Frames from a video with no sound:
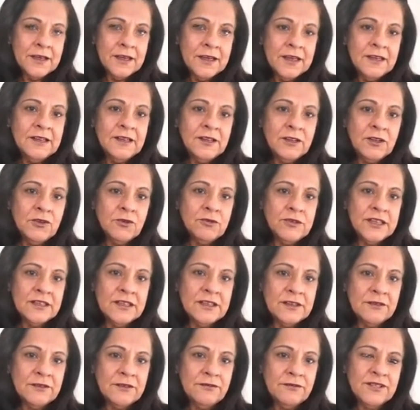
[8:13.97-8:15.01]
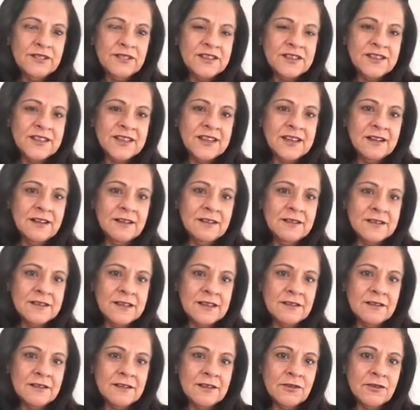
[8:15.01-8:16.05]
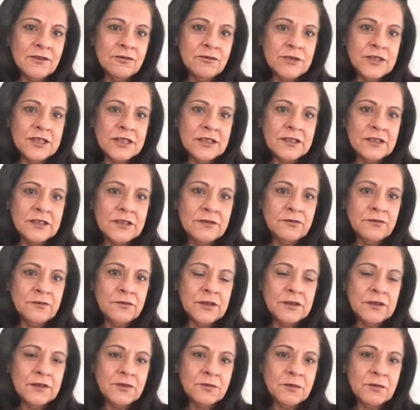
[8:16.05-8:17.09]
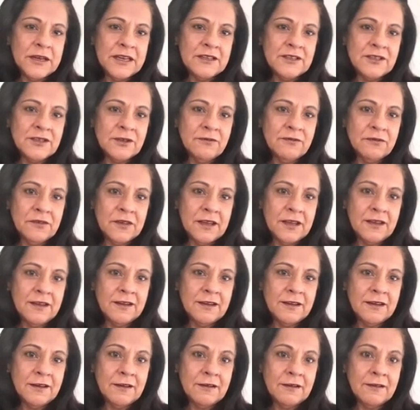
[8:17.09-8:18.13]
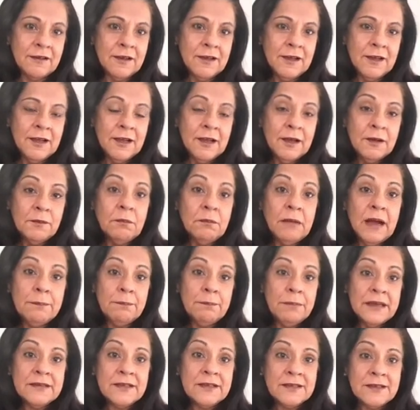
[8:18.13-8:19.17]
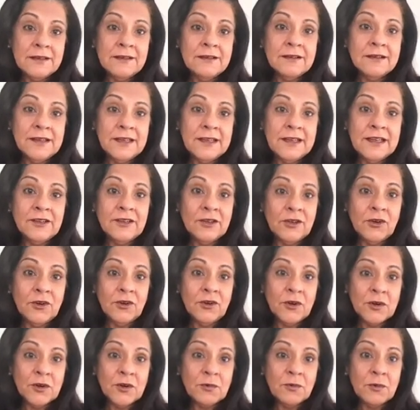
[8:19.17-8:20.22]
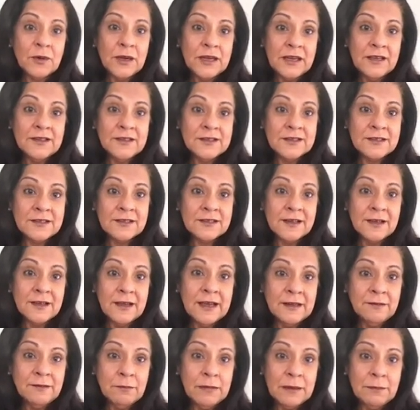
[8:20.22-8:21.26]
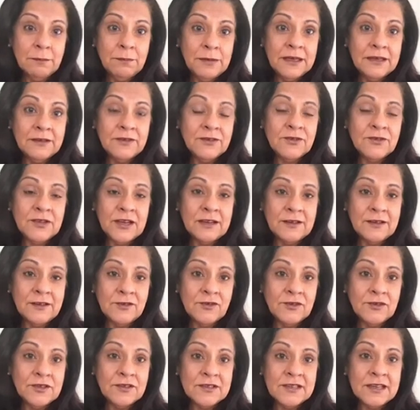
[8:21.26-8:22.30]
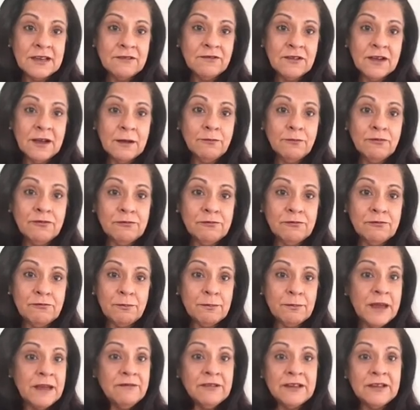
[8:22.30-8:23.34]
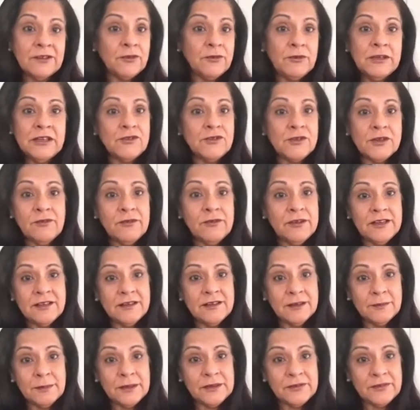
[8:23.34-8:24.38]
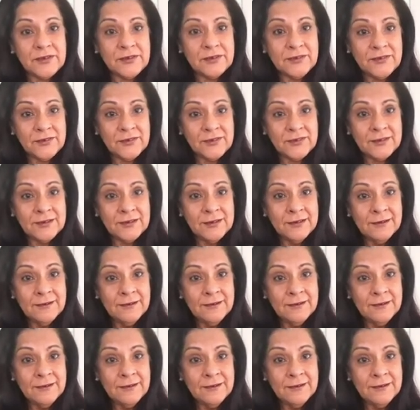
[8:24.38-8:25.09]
including different skills, including different ways of thinking my best learning in a lot of ways and my biggest challenges have come from having three children in the business